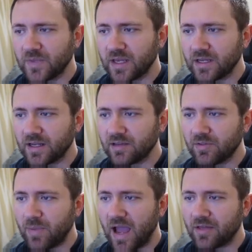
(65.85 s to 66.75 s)
And I give the
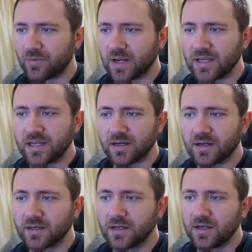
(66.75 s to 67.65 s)
path right
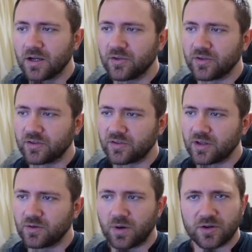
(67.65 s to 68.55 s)
here. So let's say
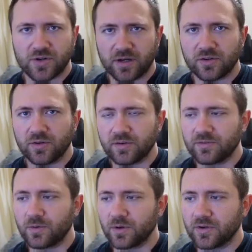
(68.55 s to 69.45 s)
you are trying to do it
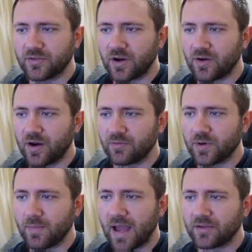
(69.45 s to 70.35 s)
for StarCraft
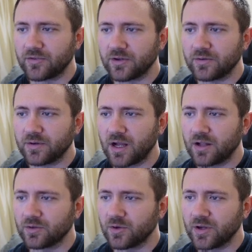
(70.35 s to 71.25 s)
Remastered.
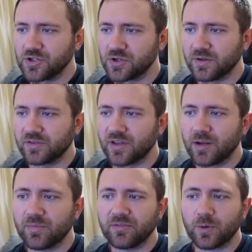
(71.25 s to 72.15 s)
I'll go ahead and show you
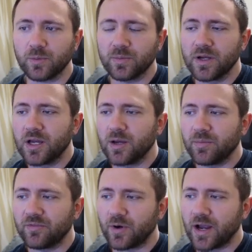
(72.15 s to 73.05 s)
setup before
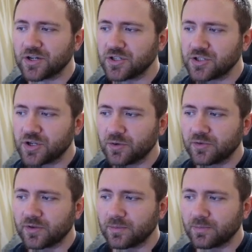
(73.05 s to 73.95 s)
I actually show
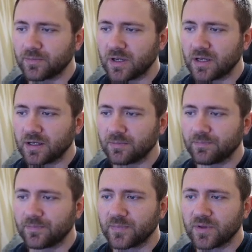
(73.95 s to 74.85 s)
some
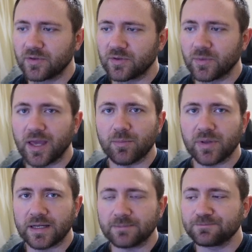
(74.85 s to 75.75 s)

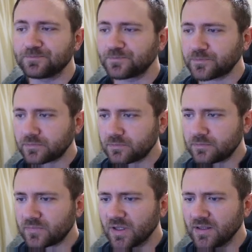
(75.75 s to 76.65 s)
gameplay
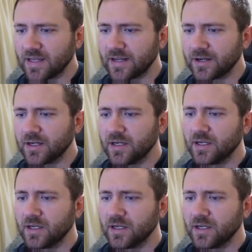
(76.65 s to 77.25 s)
later.